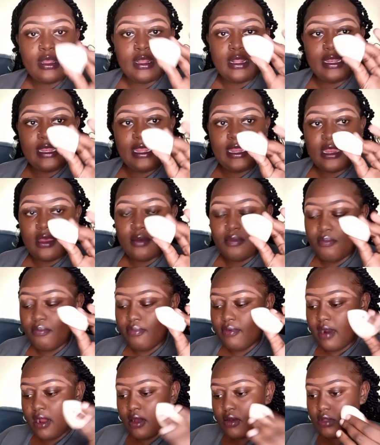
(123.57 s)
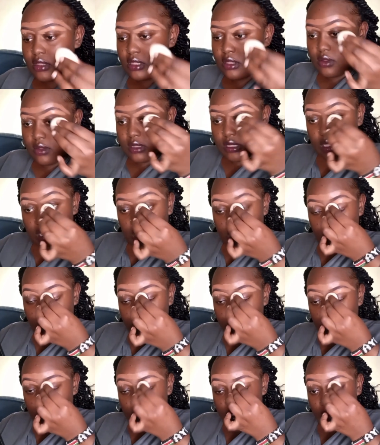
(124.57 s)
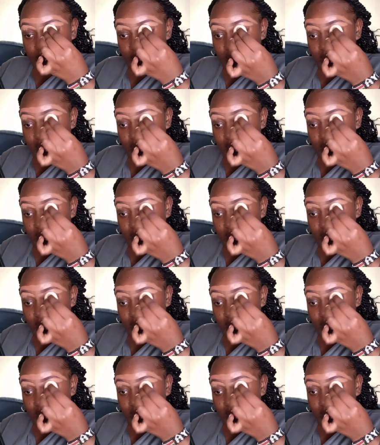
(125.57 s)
Clean up brows using a beauty